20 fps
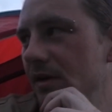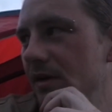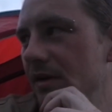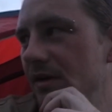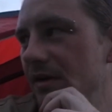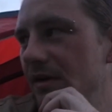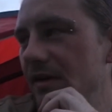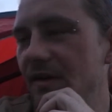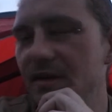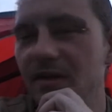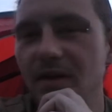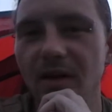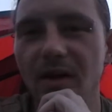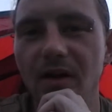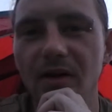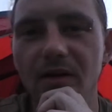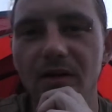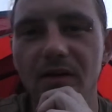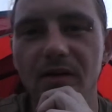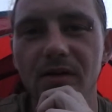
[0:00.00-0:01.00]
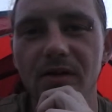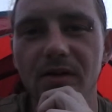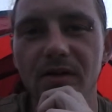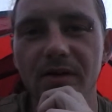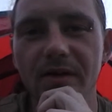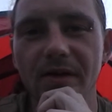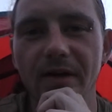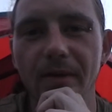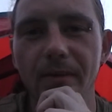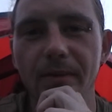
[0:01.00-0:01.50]
It did clunk
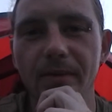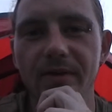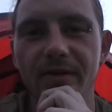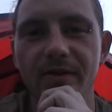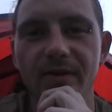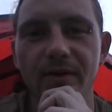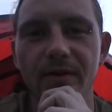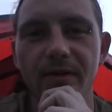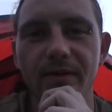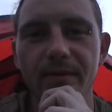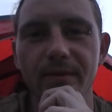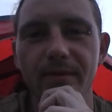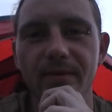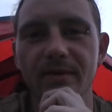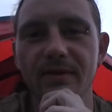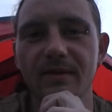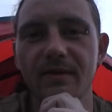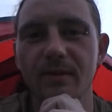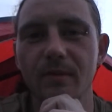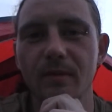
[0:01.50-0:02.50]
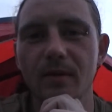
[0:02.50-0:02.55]
a couple of times,